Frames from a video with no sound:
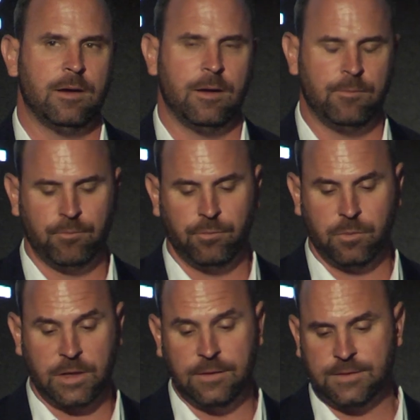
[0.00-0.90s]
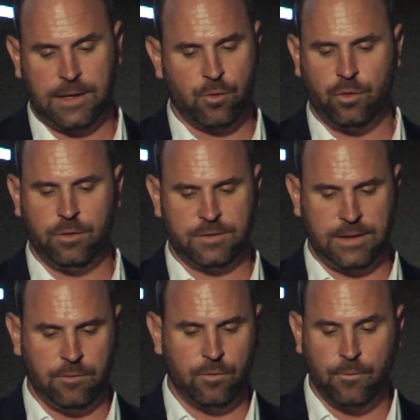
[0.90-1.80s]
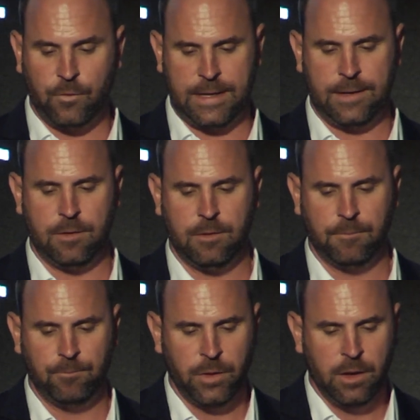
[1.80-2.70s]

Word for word: um, key stakeholders in a room for that long.